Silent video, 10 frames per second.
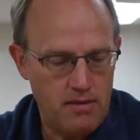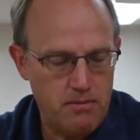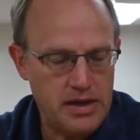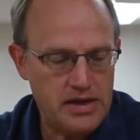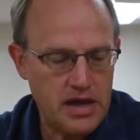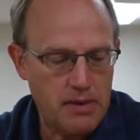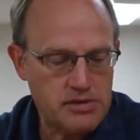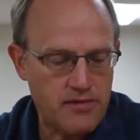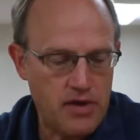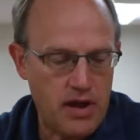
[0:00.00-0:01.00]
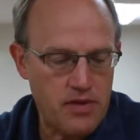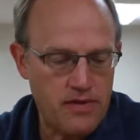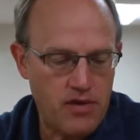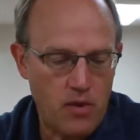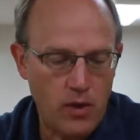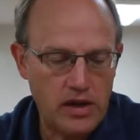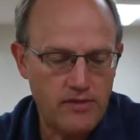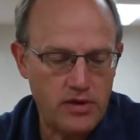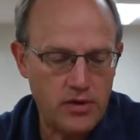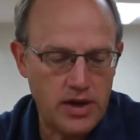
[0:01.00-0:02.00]
Many times I find that if I wait a
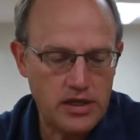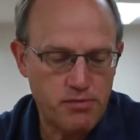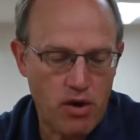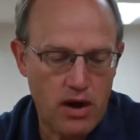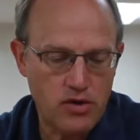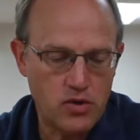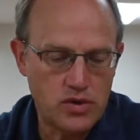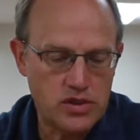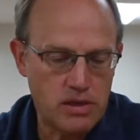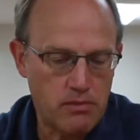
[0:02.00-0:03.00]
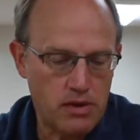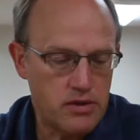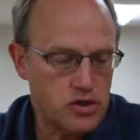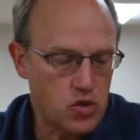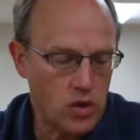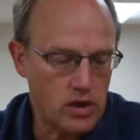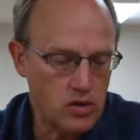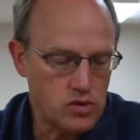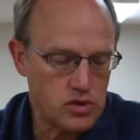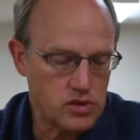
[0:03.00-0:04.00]
few days prior to assembly, the joint
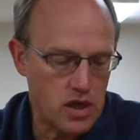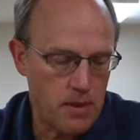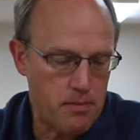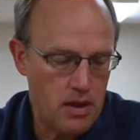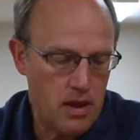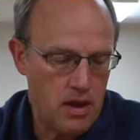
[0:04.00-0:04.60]
loosens up